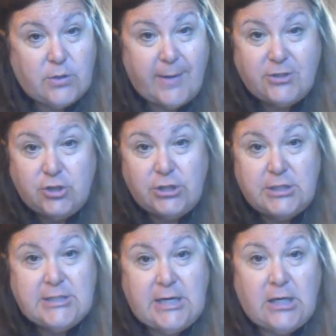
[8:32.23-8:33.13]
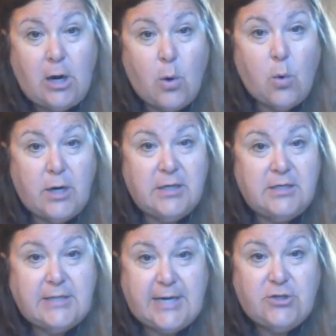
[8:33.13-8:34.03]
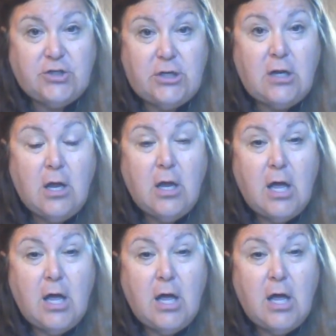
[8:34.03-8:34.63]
questions in our organization